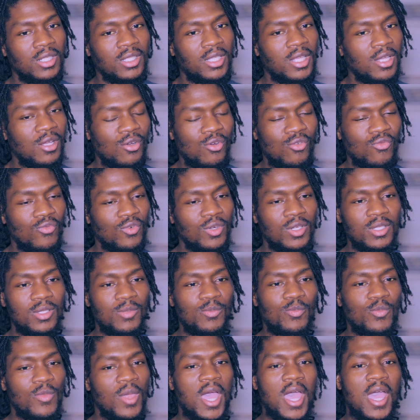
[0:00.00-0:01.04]
they don't
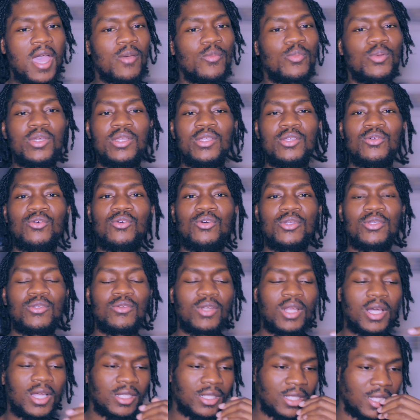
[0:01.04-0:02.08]
really have pity on you,
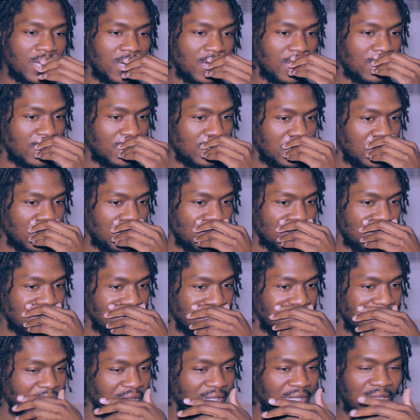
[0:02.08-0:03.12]
like they, you know what I'm
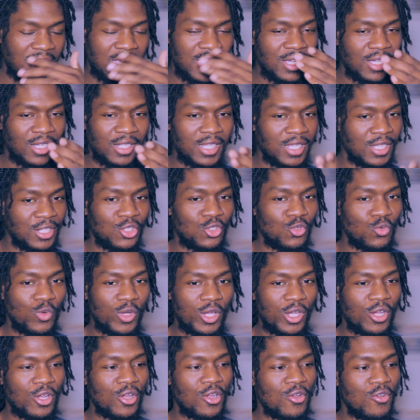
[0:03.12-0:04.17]
saying, they hit you
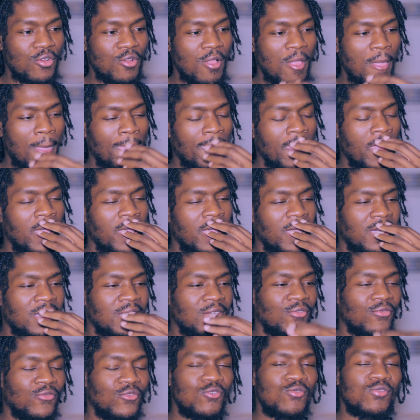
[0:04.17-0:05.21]
where it hurt.
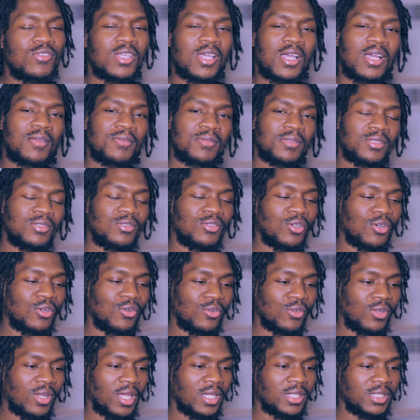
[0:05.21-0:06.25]
And a few times, you
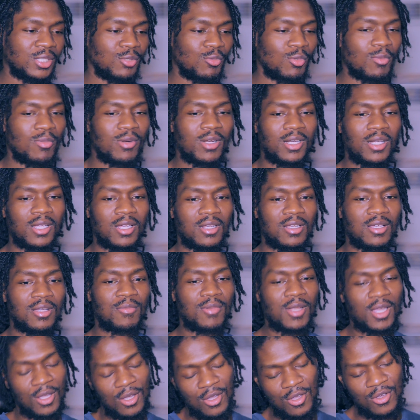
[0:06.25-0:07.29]
know, like she would bring that
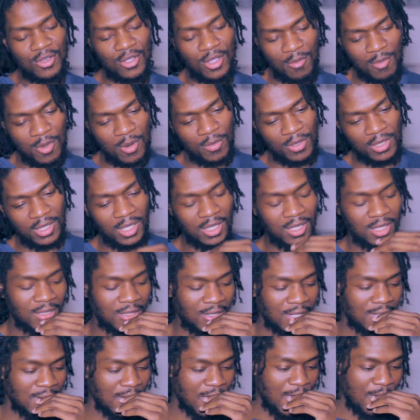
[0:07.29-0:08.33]
up, like, oh, I remember such and
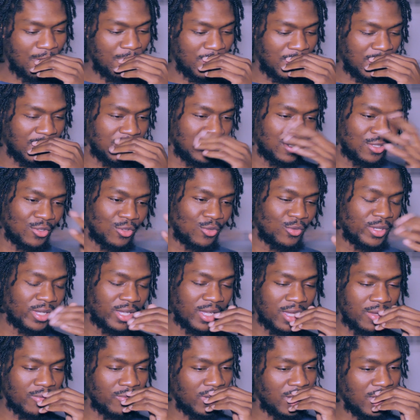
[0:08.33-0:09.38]
such happened, and you know, we
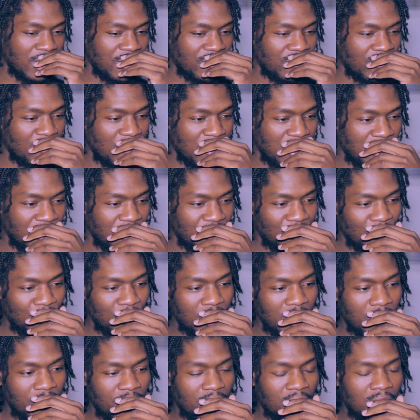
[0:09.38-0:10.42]
have a laugh about it or
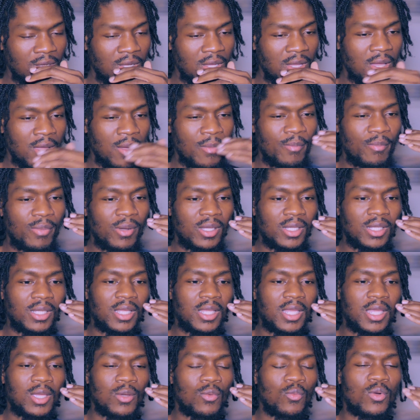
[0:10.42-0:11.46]
whatever. But
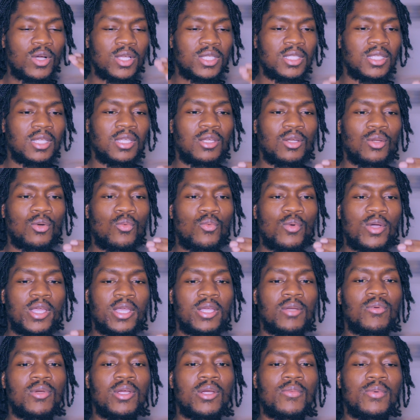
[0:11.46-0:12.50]
it wasn't in a
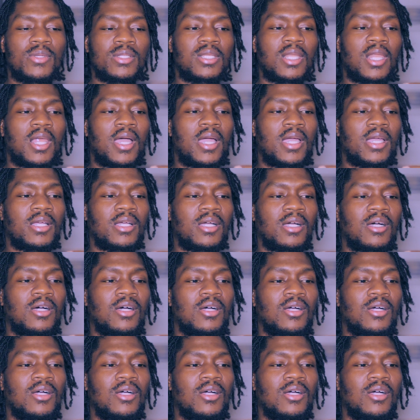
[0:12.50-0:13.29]
way where it was like